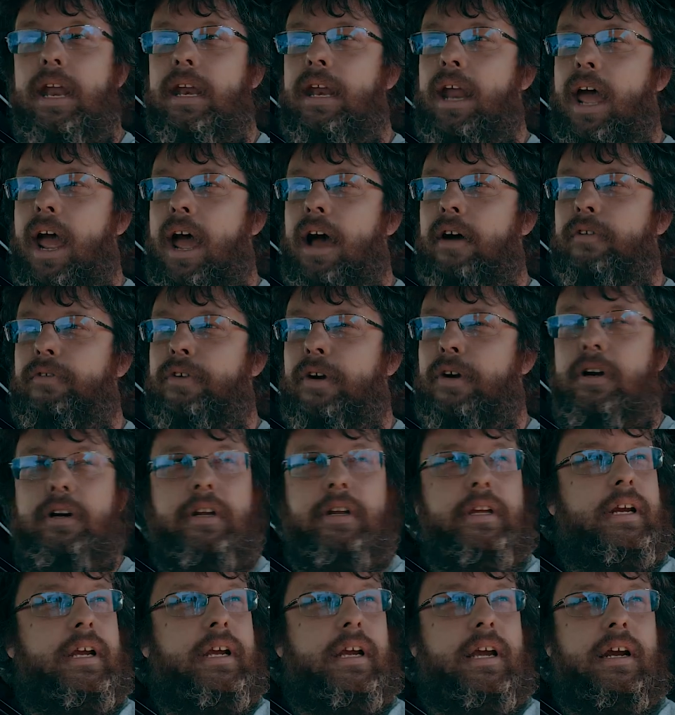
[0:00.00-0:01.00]
How far
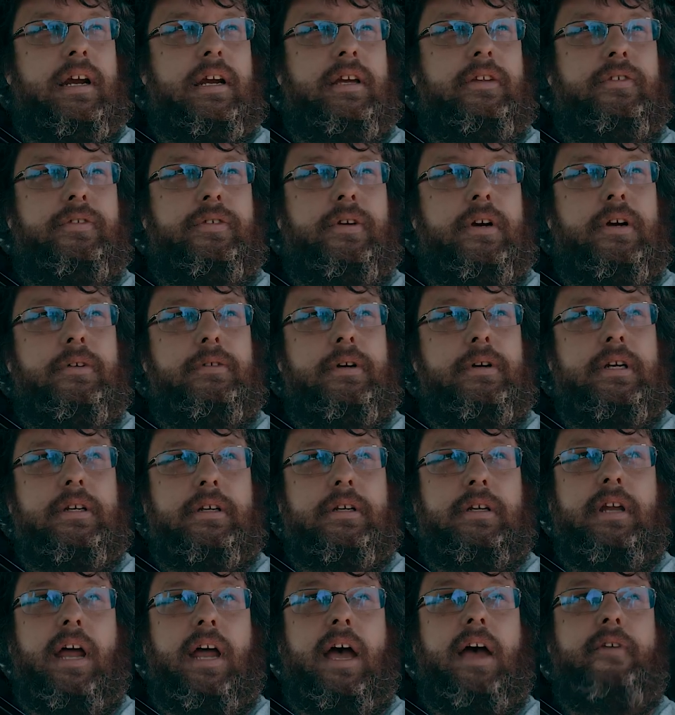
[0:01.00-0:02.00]
did it carry the front wheel?
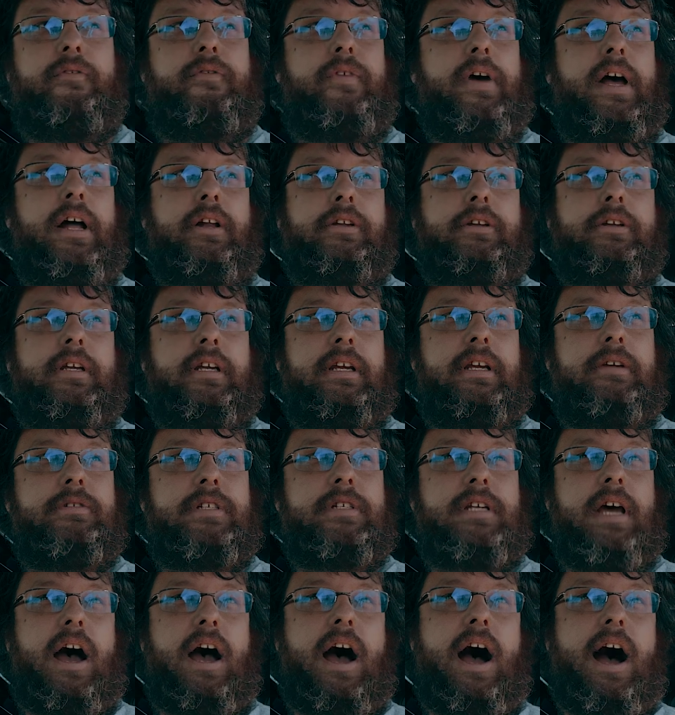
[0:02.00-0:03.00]
Because I felt it
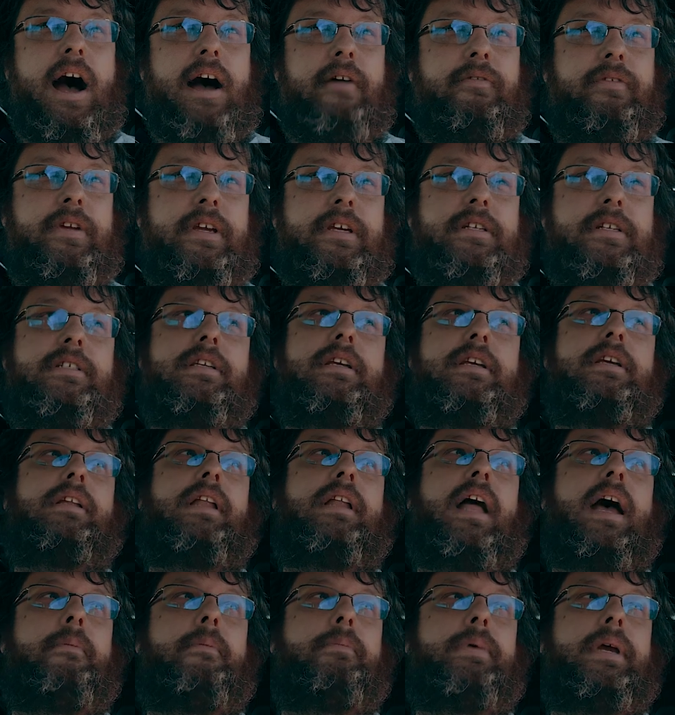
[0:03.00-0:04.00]
was obvious it
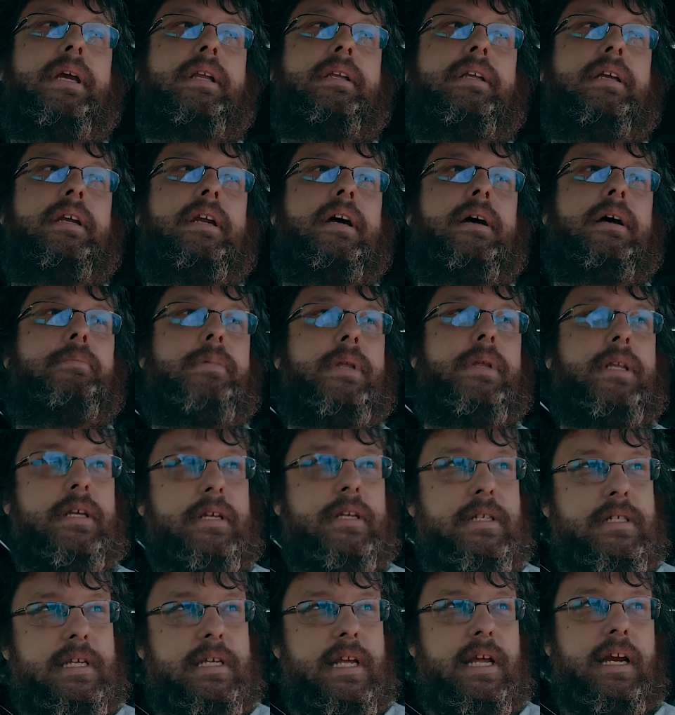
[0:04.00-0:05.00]
like picked it up and
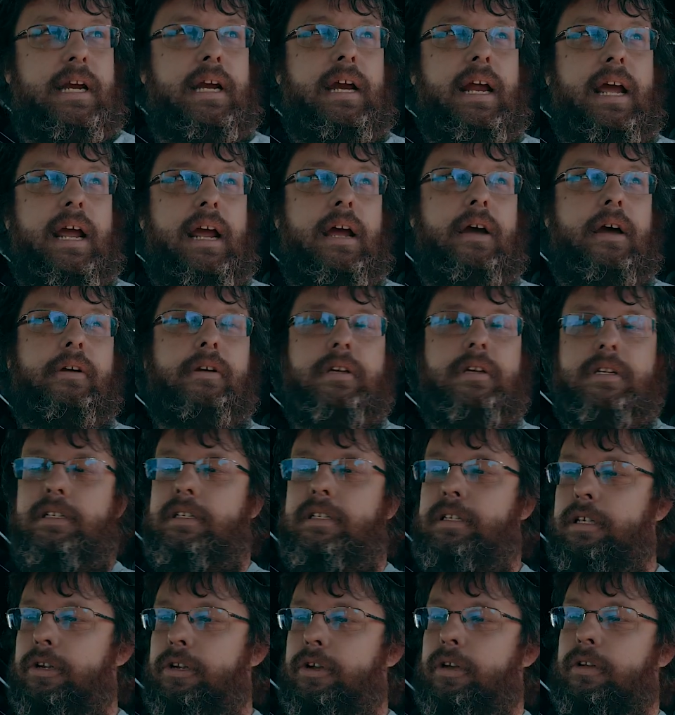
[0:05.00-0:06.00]
then set it down, because
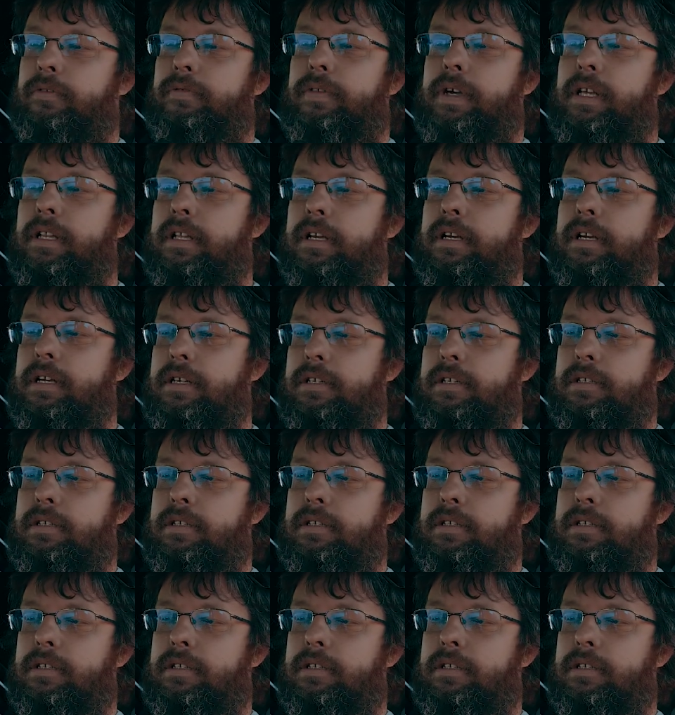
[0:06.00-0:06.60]
you could feel it.